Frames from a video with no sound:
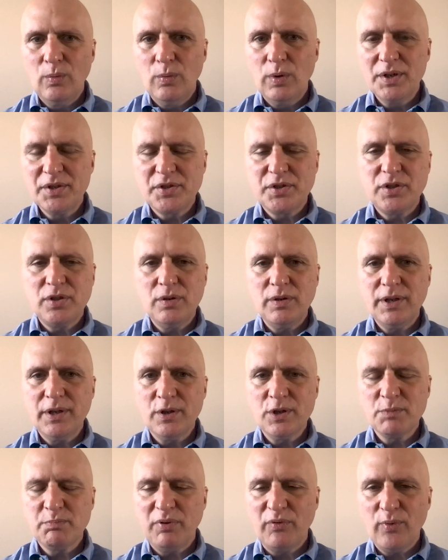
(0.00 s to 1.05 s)
was 2
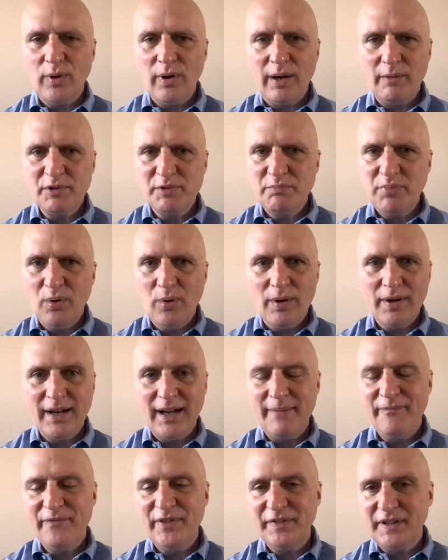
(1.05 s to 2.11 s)
years before I was born,
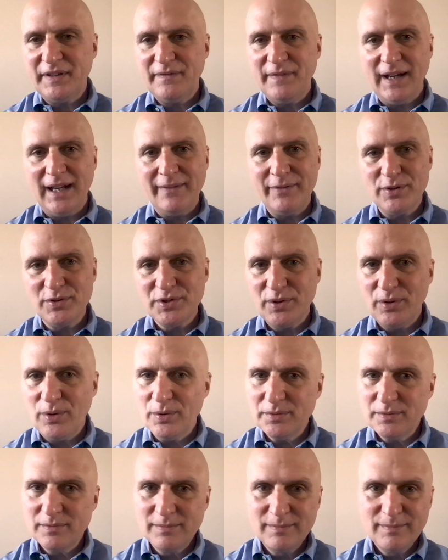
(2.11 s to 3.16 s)
and I'm 55 years
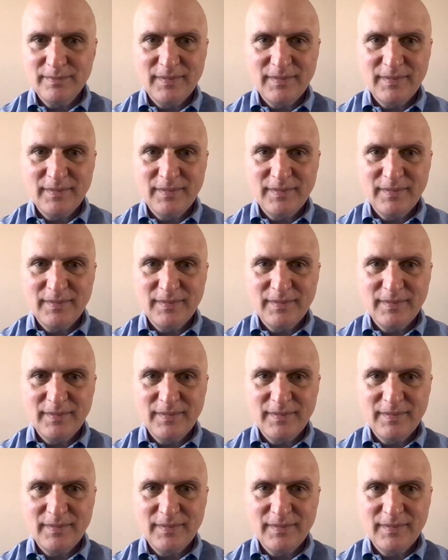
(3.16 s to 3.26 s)
old.